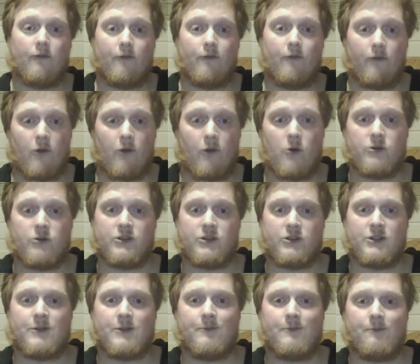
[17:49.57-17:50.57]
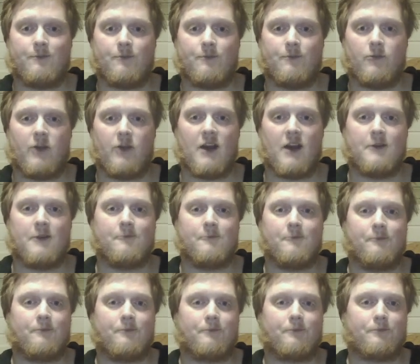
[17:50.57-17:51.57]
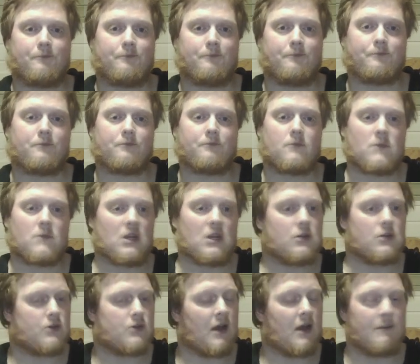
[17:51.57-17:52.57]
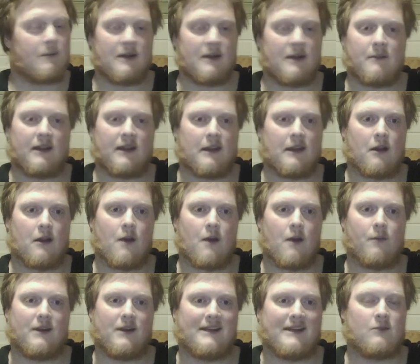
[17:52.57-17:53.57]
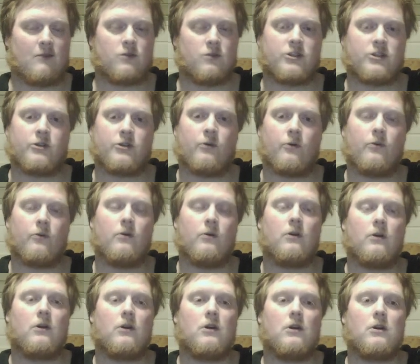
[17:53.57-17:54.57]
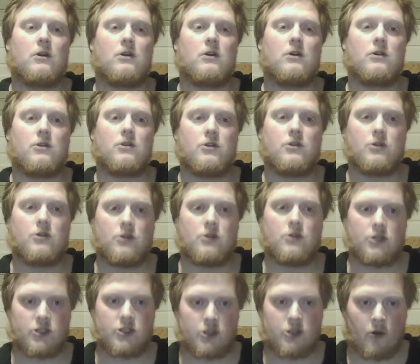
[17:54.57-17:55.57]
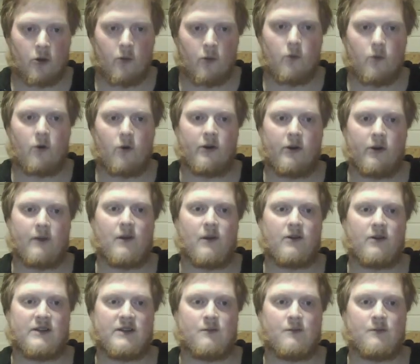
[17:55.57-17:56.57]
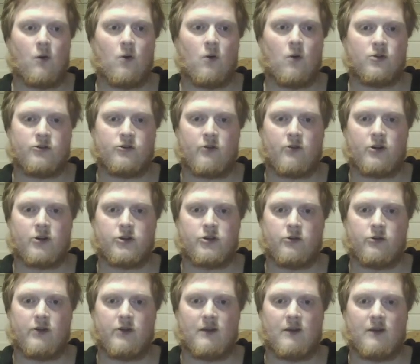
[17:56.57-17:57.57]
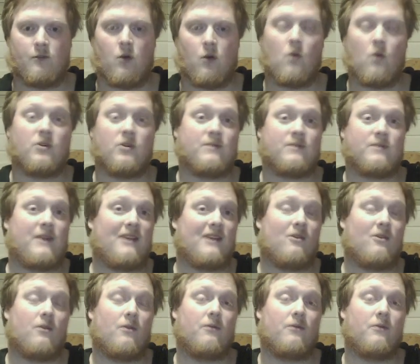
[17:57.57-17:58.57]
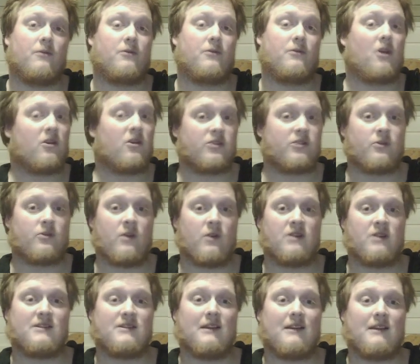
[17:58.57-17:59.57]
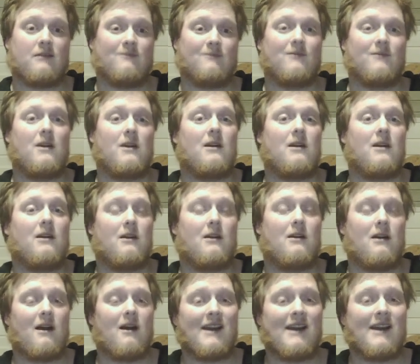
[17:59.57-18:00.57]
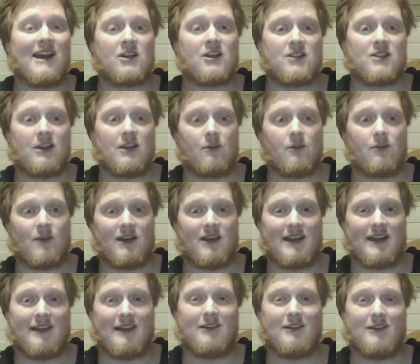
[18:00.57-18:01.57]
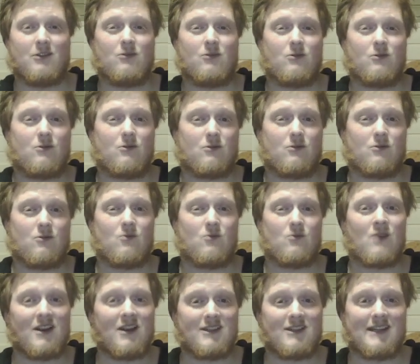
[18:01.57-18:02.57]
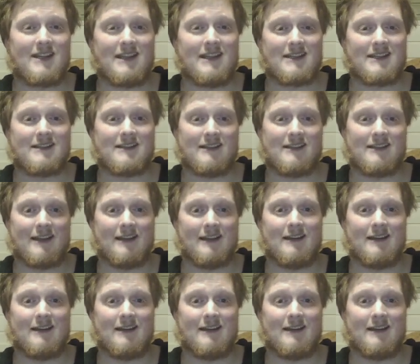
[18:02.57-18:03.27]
first, right? So I played my king up, and he was so worried about his pawn structure and pawns being on dark squares that I actually got my king quite easily